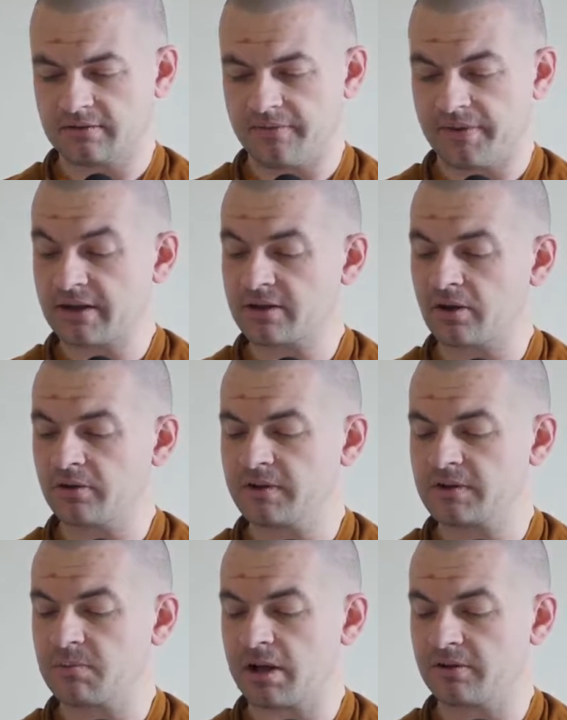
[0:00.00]
They told
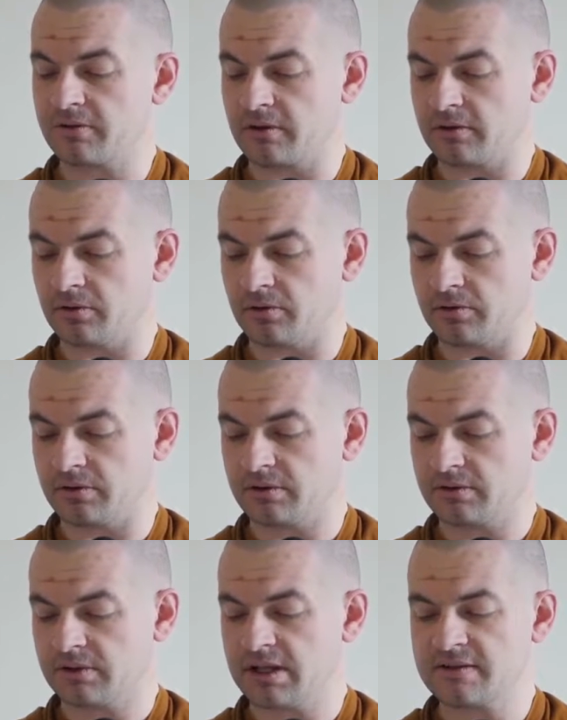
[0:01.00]
this matter to the Lord.
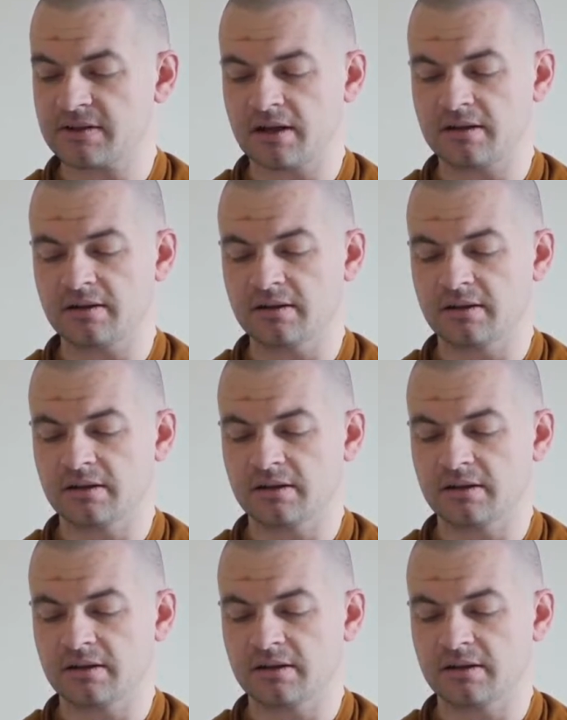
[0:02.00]
He said,